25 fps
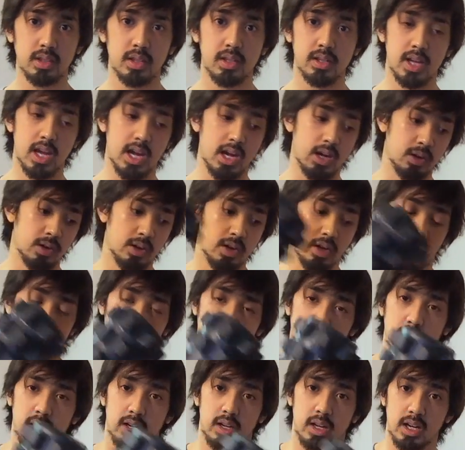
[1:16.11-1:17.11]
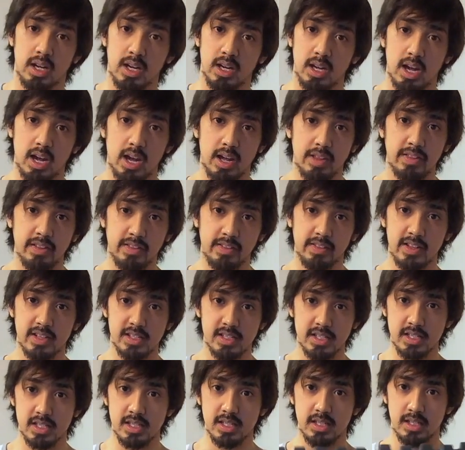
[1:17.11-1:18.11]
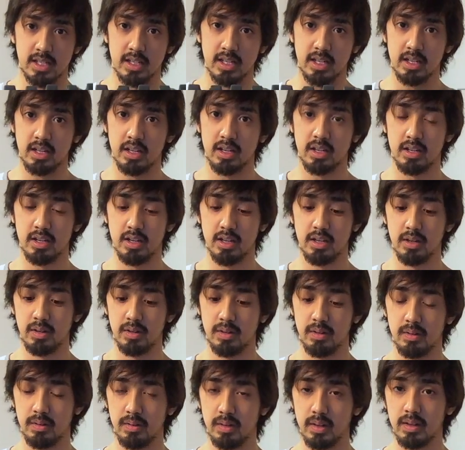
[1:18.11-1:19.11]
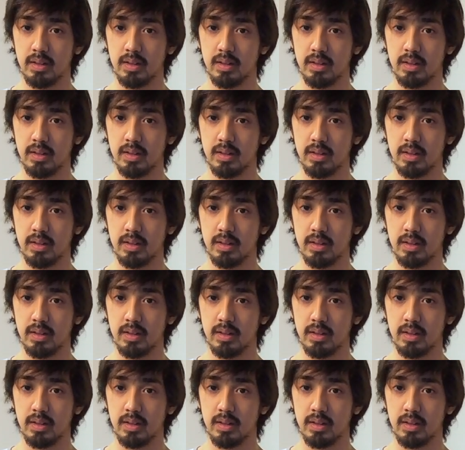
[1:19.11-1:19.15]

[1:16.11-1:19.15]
Now, I think this is like, you know,